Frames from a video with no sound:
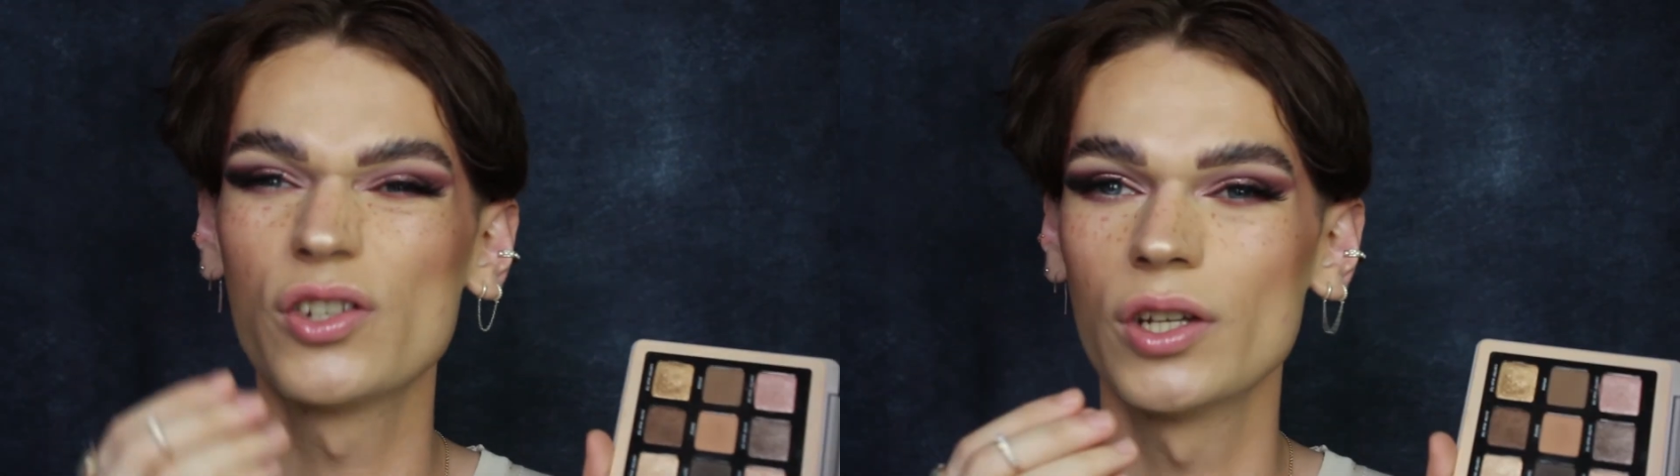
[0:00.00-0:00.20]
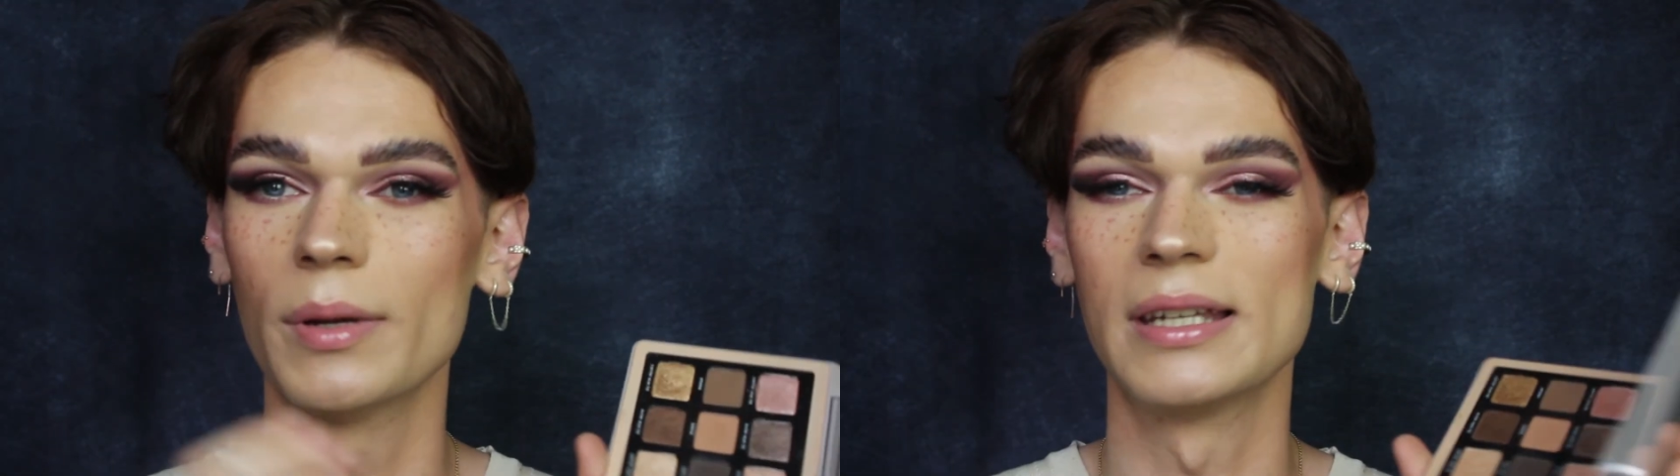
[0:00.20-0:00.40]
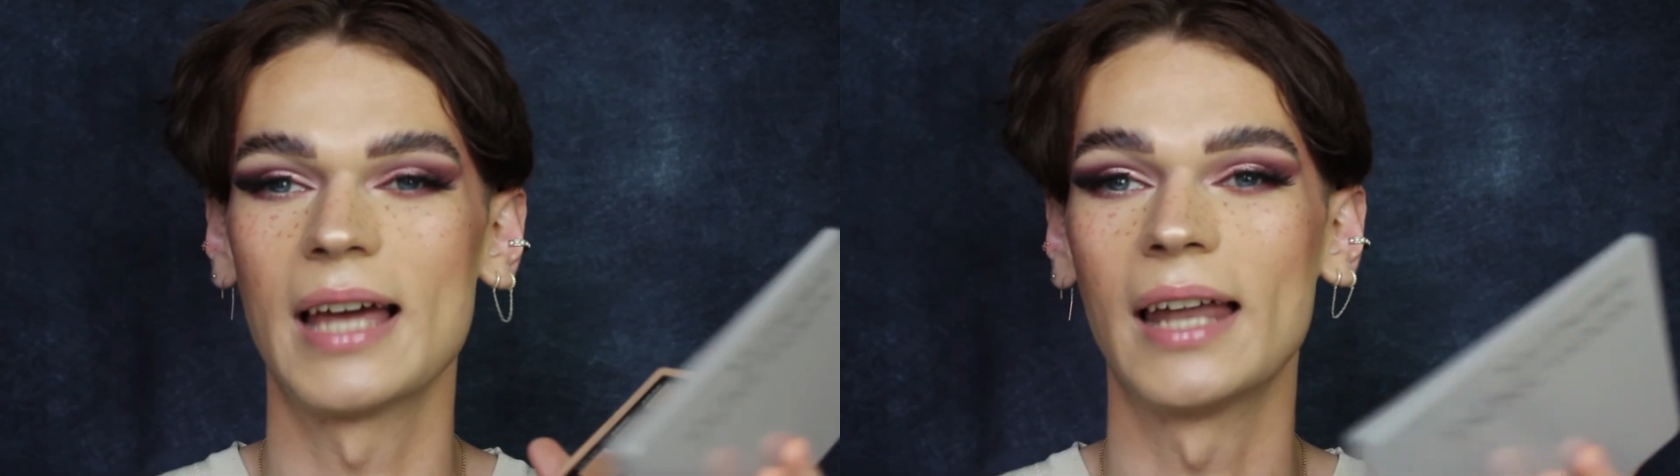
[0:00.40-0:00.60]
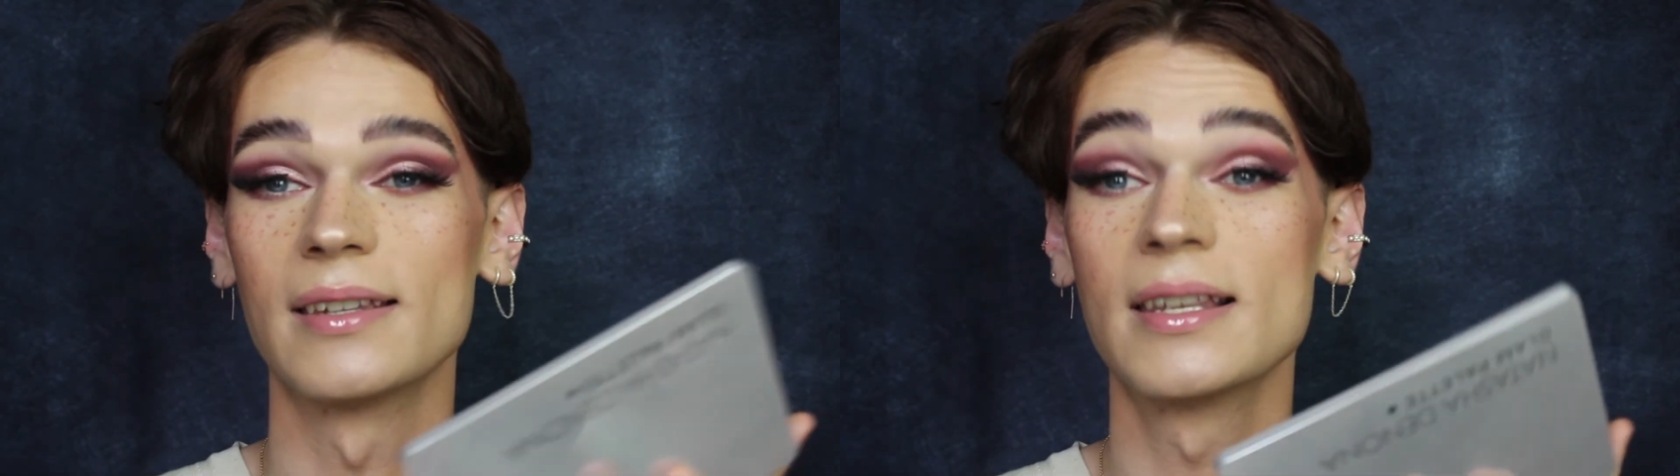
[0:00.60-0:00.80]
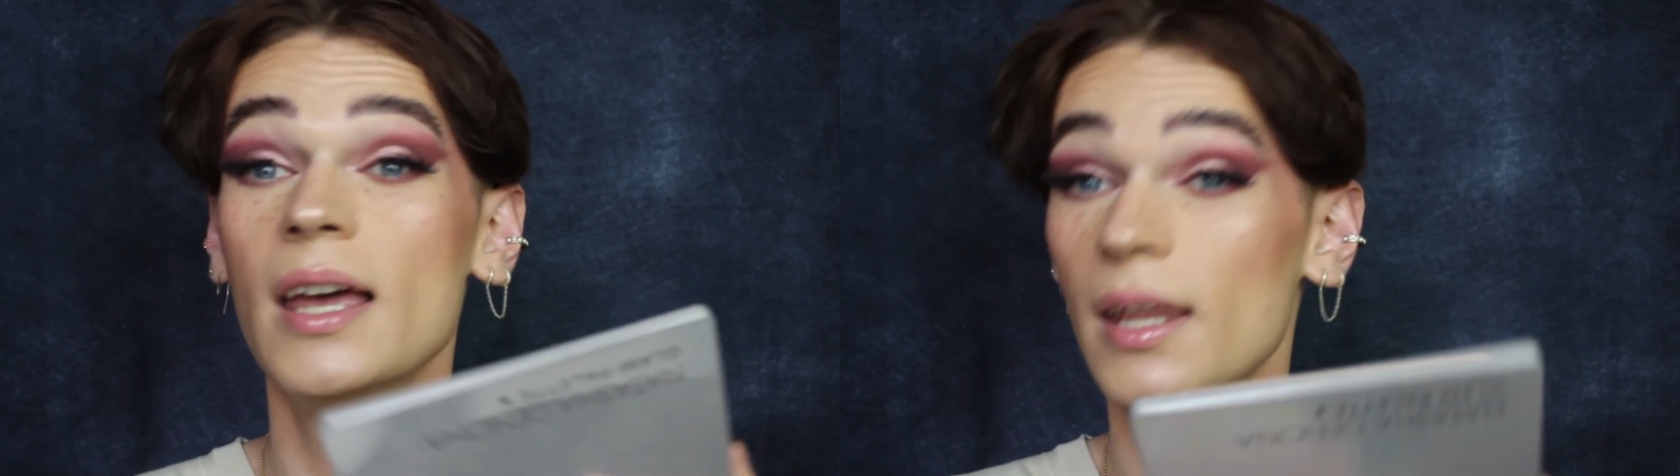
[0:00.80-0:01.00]
They're not too
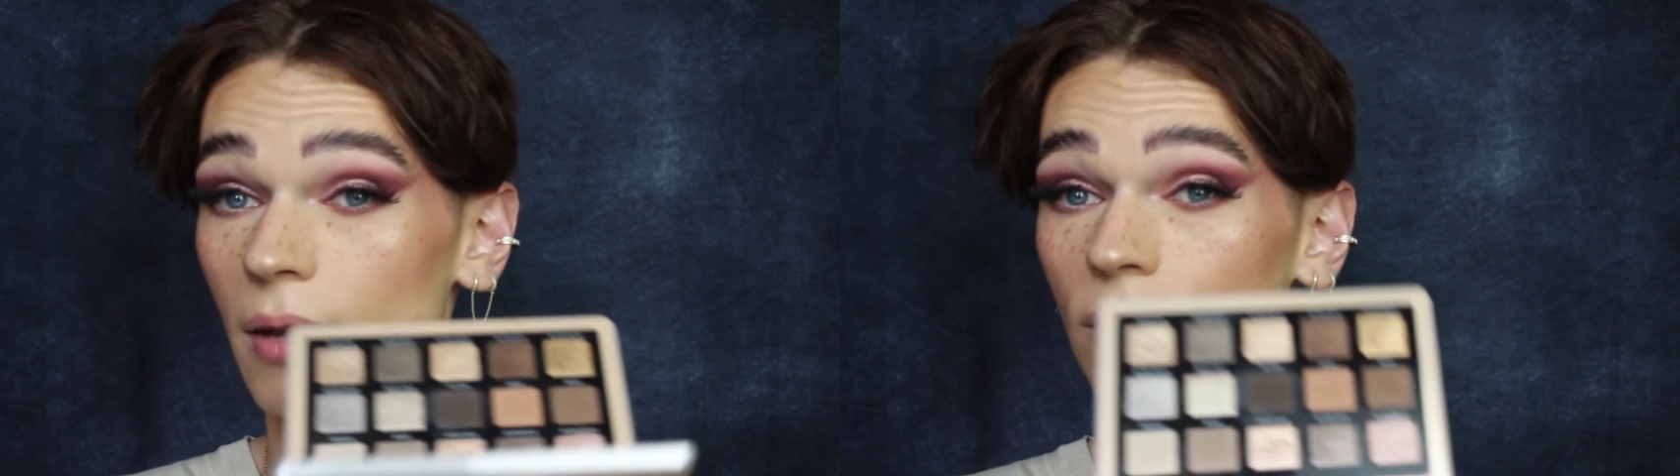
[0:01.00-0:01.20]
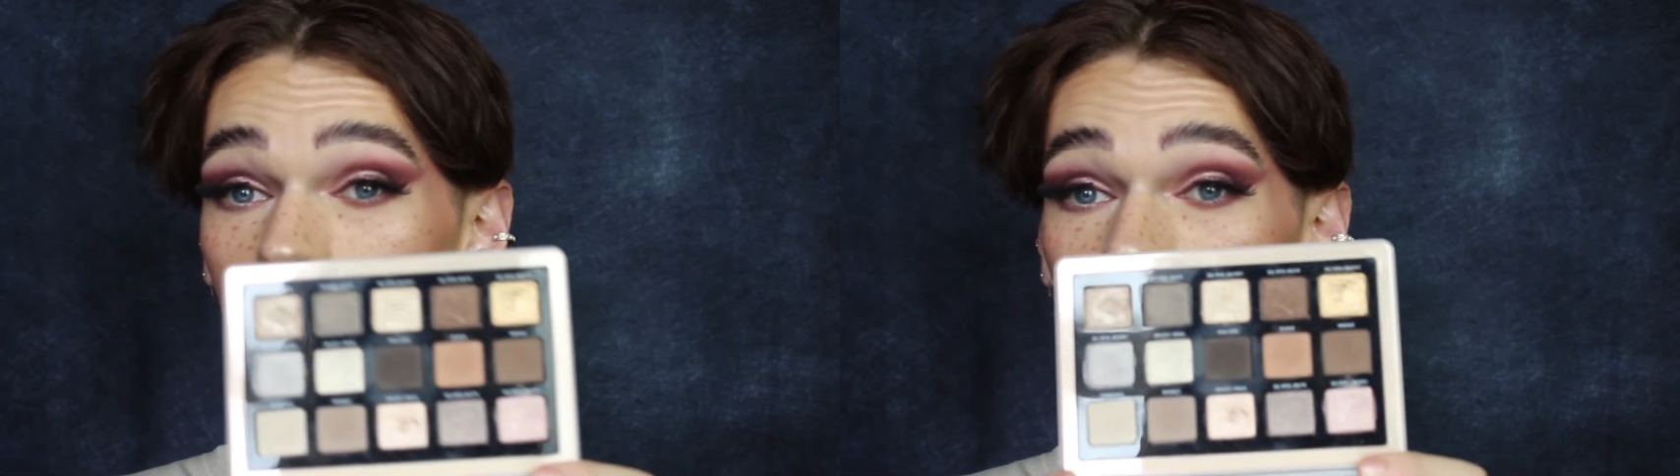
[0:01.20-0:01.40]
intense.